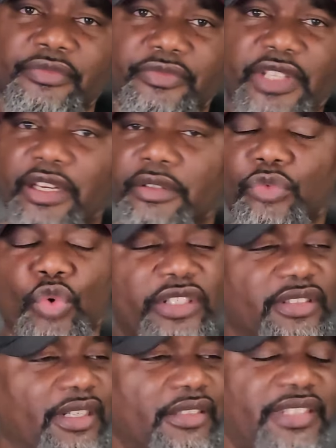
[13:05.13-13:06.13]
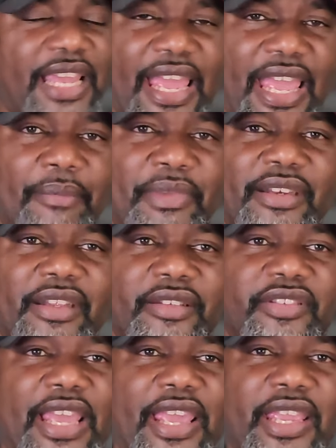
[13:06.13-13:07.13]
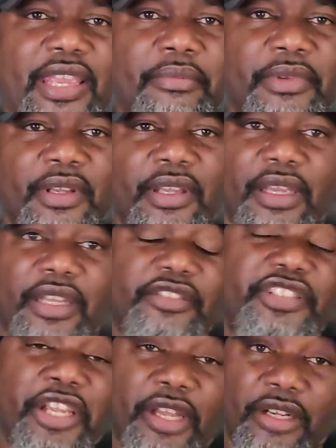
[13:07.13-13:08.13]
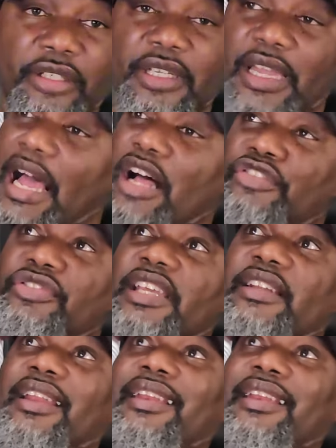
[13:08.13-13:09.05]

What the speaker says: There wasn't a time in this game until, I'll say, the